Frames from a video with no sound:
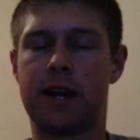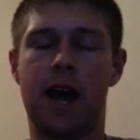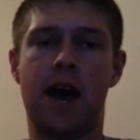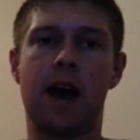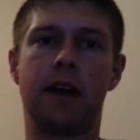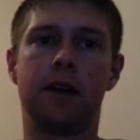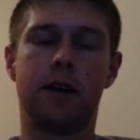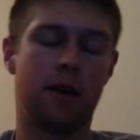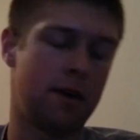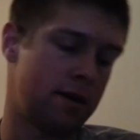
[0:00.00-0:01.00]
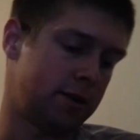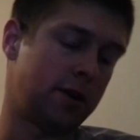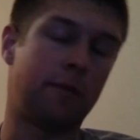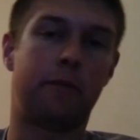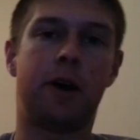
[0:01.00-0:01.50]
to add,
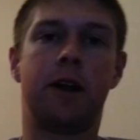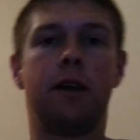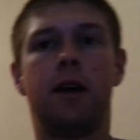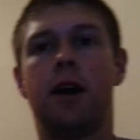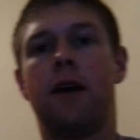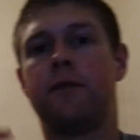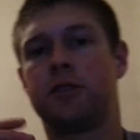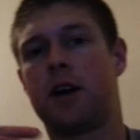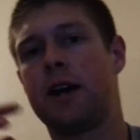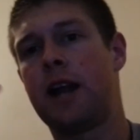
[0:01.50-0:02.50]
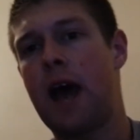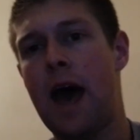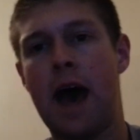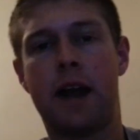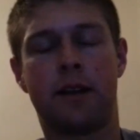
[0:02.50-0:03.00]
drop my pen. If you're trying to
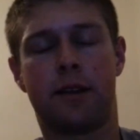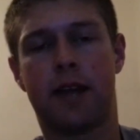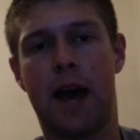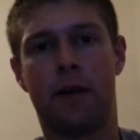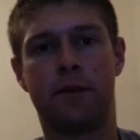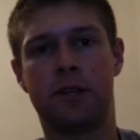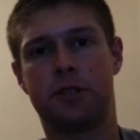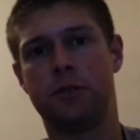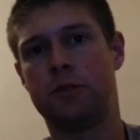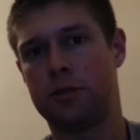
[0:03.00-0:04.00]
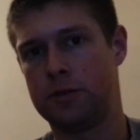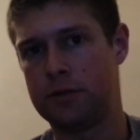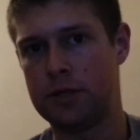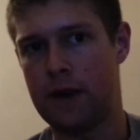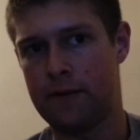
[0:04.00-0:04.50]
add calories, you should
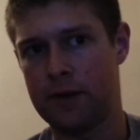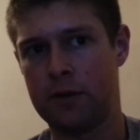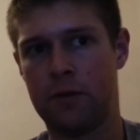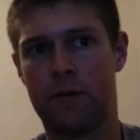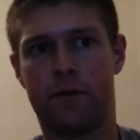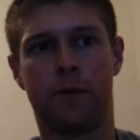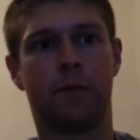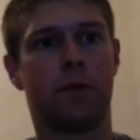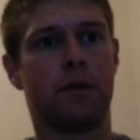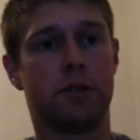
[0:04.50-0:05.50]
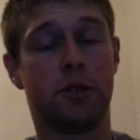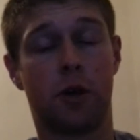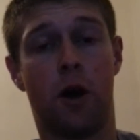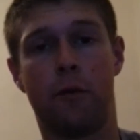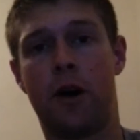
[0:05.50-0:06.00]
definitely do it to
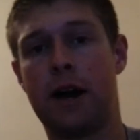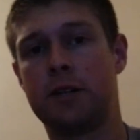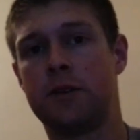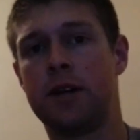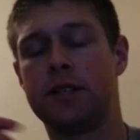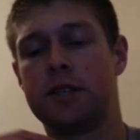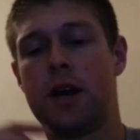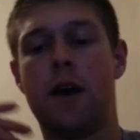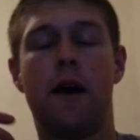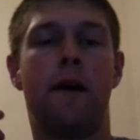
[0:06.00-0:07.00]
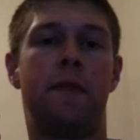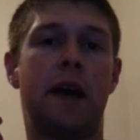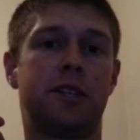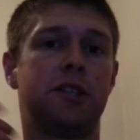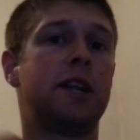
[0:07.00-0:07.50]
carbohydrates. And
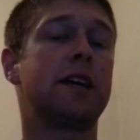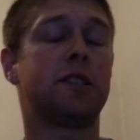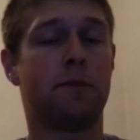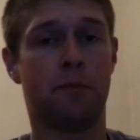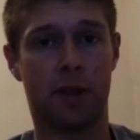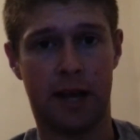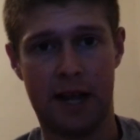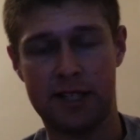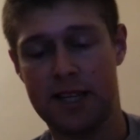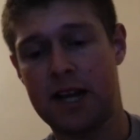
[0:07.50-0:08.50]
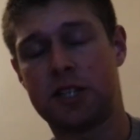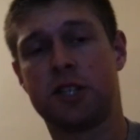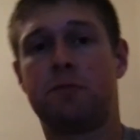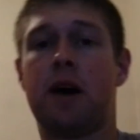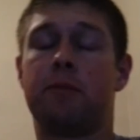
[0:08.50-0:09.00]
but like I said, that's
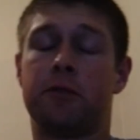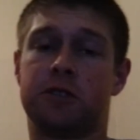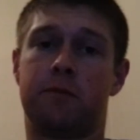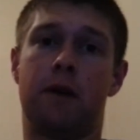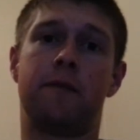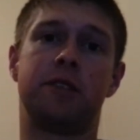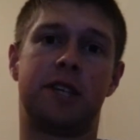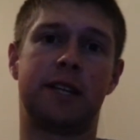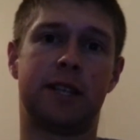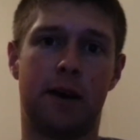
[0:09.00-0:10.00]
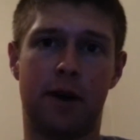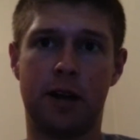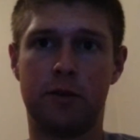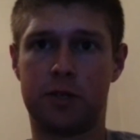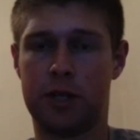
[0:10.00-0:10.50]
just my personal preference. That's how I
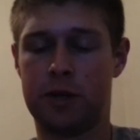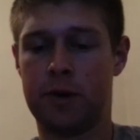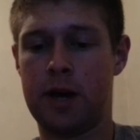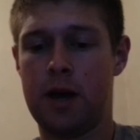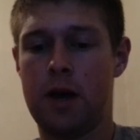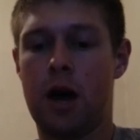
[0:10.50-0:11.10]
usually do it.